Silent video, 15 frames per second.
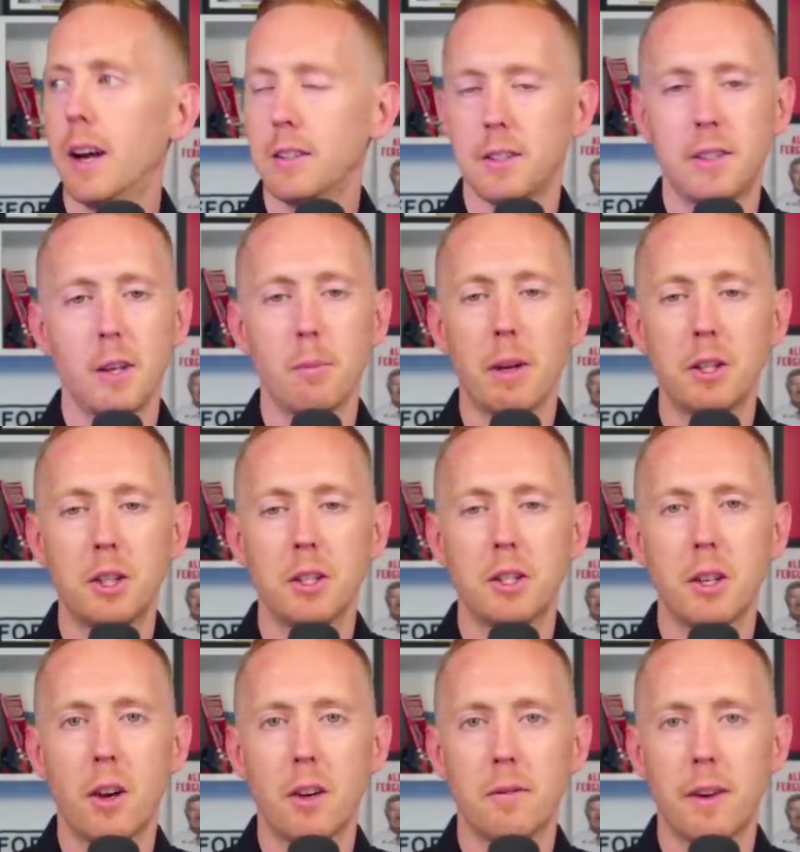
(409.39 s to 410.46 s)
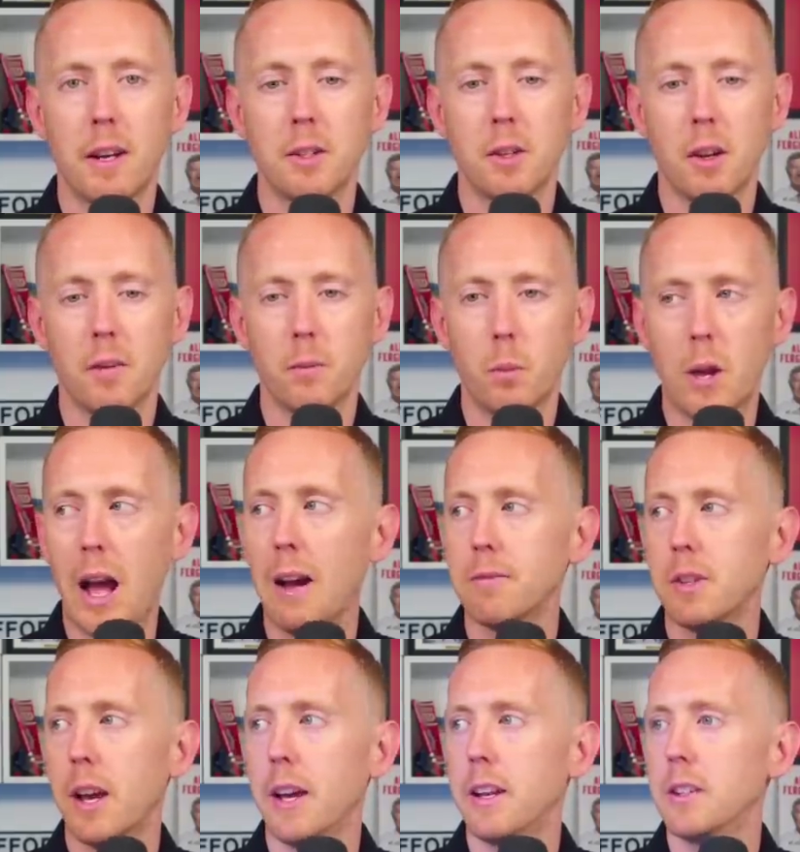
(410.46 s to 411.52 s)
As I said, Manchester United fans, uh, we
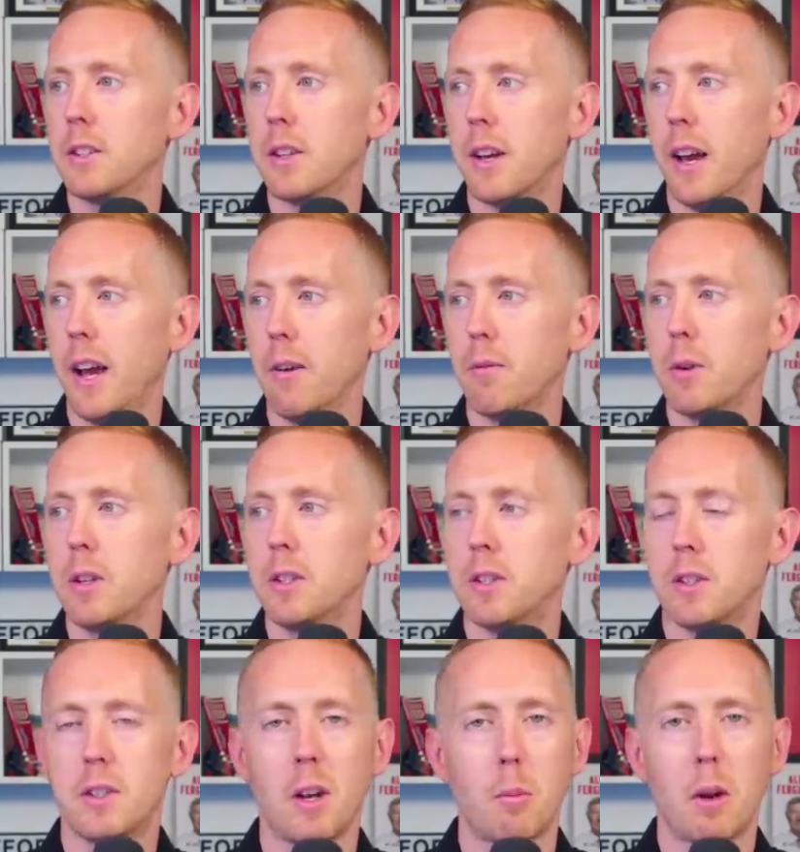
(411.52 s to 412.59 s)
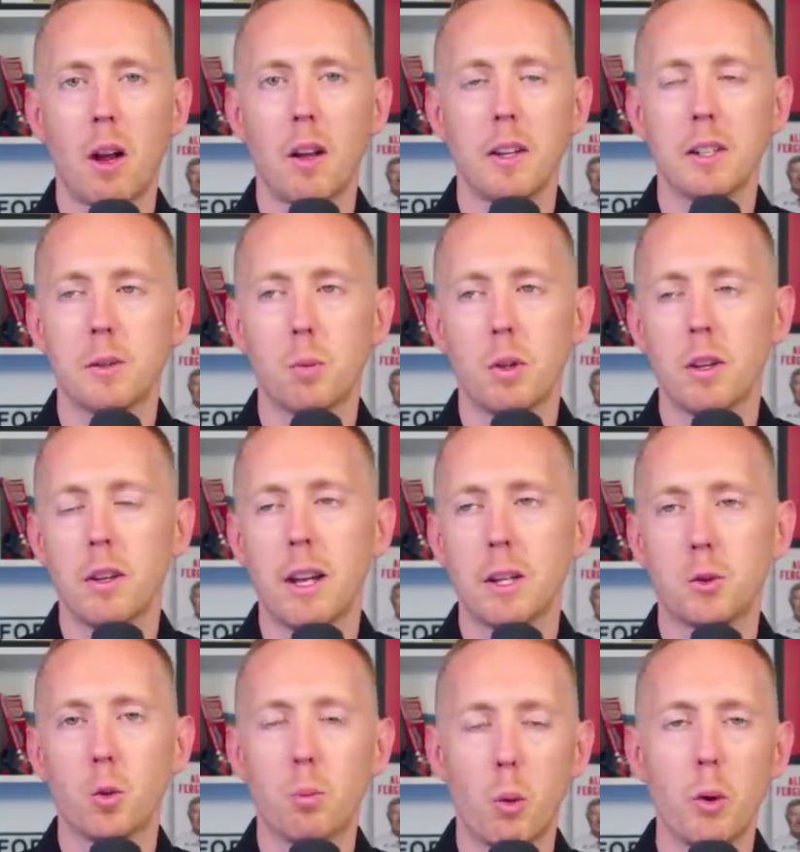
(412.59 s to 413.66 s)
have to head into every summer like this with a
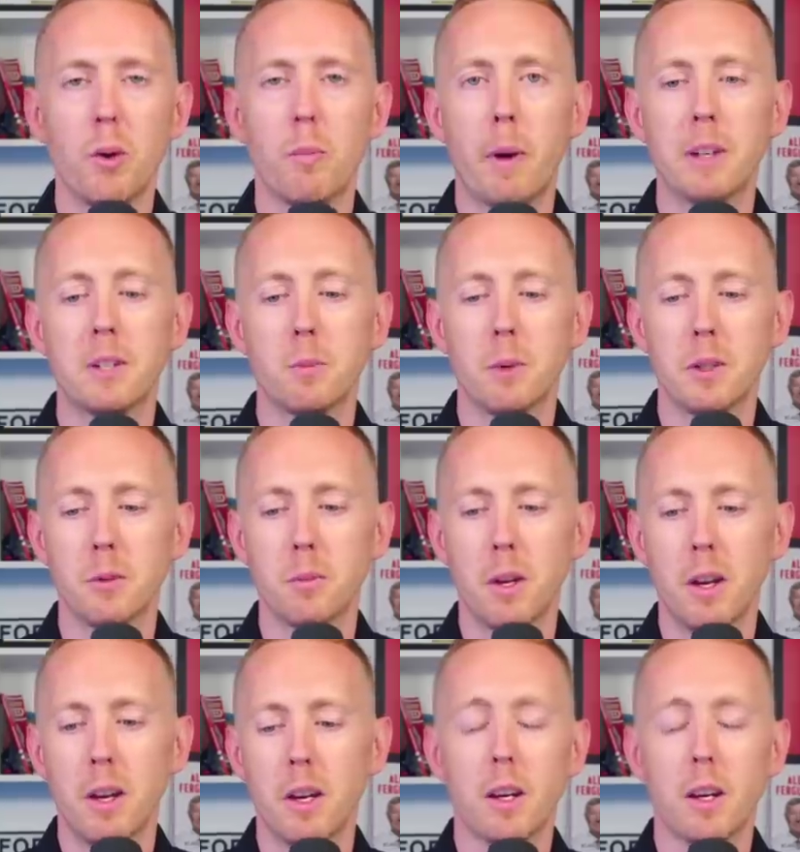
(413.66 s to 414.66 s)
natural point of pessimism